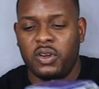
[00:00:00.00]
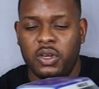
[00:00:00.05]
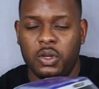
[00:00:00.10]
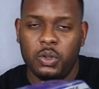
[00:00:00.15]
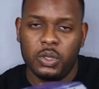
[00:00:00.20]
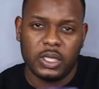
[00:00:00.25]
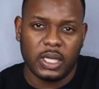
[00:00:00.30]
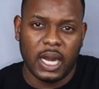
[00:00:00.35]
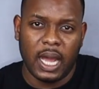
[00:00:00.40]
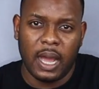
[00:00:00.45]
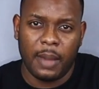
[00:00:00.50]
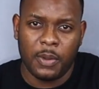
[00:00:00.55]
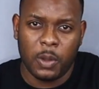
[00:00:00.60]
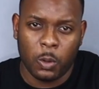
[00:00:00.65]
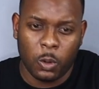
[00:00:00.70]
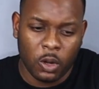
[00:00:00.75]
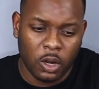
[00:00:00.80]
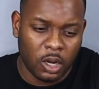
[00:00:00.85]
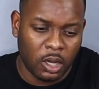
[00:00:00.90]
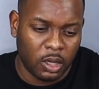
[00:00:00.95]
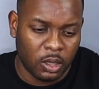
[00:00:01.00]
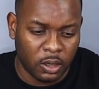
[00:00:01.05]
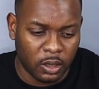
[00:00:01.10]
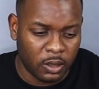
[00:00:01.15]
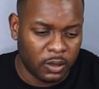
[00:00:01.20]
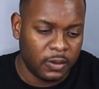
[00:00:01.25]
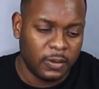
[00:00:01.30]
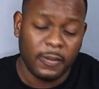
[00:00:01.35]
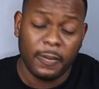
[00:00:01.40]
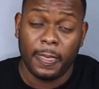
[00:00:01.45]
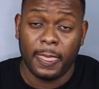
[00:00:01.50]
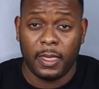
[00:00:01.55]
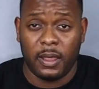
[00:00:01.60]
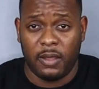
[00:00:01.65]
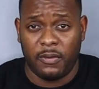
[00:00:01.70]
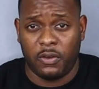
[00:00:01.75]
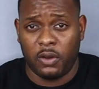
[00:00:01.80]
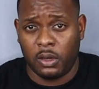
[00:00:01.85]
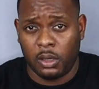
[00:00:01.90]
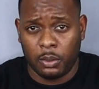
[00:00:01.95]
new to the hobby world, or
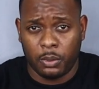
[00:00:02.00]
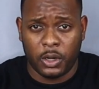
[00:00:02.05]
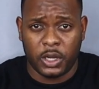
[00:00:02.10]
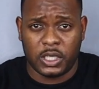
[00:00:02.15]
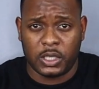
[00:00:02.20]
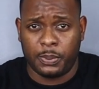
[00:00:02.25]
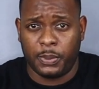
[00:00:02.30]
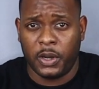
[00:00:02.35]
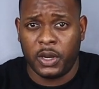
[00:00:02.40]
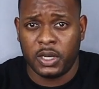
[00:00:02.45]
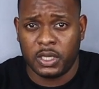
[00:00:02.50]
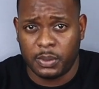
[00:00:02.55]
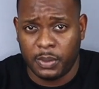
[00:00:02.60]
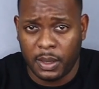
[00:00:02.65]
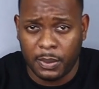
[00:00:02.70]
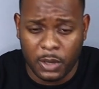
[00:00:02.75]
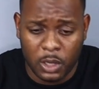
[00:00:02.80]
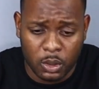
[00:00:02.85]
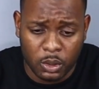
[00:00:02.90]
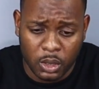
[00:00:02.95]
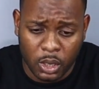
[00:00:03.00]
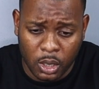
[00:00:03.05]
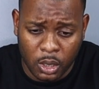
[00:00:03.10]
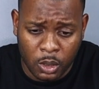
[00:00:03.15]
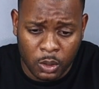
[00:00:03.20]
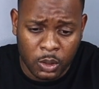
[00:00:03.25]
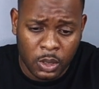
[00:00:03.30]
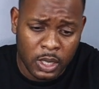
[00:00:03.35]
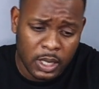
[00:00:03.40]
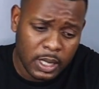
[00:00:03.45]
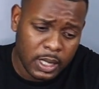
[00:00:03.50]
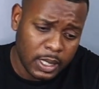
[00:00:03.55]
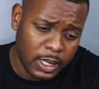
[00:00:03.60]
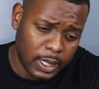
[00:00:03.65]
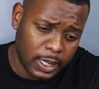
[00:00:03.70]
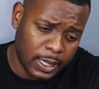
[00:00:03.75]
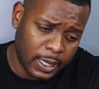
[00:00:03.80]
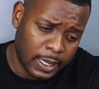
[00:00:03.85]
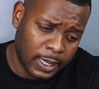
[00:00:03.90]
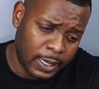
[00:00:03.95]
if you're a little more experienced, maybe
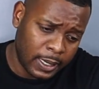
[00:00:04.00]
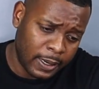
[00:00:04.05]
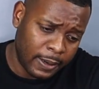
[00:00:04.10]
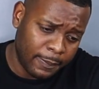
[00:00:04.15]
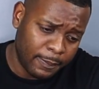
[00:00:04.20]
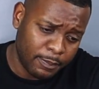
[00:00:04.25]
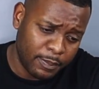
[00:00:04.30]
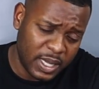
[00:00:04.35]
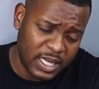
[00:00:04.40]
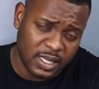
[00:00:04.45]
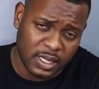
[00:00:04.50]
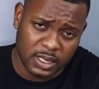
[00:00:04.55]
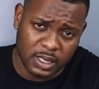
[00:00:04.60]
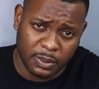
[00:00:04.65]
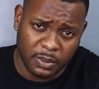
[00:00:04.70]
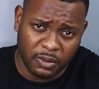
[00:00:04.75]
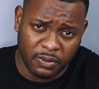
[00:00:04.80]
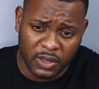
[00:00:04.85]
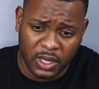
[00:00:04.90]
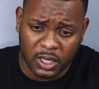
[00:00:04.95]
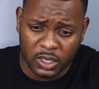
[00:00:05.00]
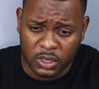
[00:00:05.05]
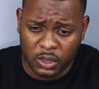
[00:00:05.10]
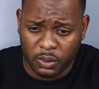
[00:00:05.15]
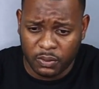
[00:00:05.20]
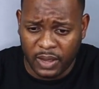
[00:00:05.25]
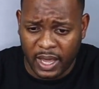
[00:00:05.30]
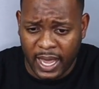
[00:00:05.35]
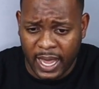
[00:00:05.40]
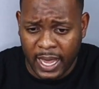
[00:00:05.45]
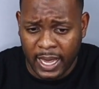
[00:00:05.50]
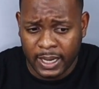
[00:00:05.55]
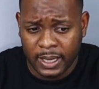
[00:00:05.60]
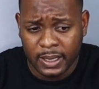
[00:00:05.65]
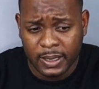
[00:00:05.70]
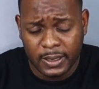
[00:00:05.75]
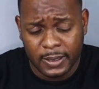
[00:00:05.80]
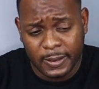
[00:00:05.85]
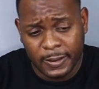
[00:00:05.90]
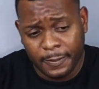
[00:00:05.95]
based on some of the vehicles you've had,
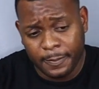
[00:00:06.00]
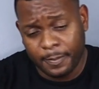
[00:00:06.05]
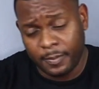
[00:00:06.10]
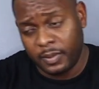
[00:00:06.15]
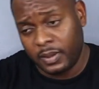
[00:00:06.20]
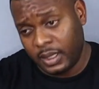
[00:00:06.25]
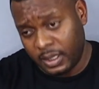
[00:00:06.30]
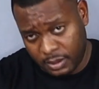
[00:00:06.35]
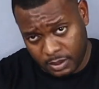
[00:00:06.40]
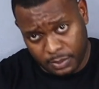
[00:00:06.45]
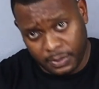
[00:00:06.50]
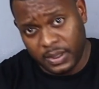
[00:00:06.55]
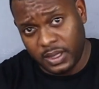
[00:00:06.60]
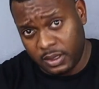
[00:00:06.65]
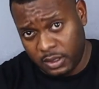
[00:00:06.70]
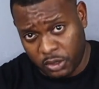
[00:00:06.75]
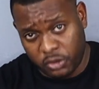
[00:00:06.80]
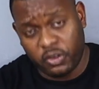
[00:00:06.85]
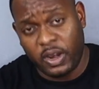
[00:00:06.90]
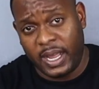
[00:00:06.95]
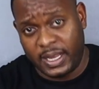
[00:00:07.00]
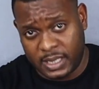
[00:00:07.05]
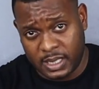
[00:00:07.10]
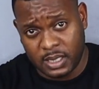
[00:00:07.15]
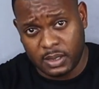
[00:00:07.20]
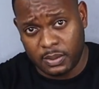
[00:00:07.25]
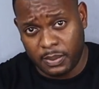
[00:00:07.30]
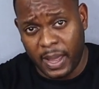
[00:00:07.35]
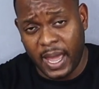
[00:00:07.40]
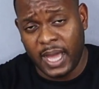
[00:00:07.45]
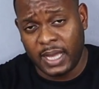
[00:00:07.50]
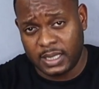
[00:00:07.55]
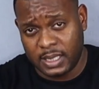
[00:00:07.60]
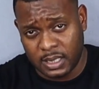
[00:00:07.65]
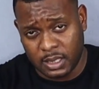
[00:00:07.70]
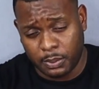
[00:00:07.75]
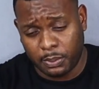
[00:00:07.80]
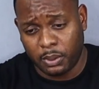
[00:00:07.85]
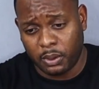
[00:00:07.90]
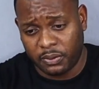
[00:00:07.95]
the Traxxas Max
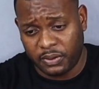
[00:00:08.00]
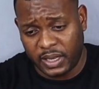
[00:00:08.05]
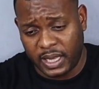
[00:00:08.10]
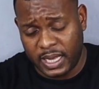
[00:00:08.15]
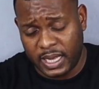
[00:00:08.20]
is a perfect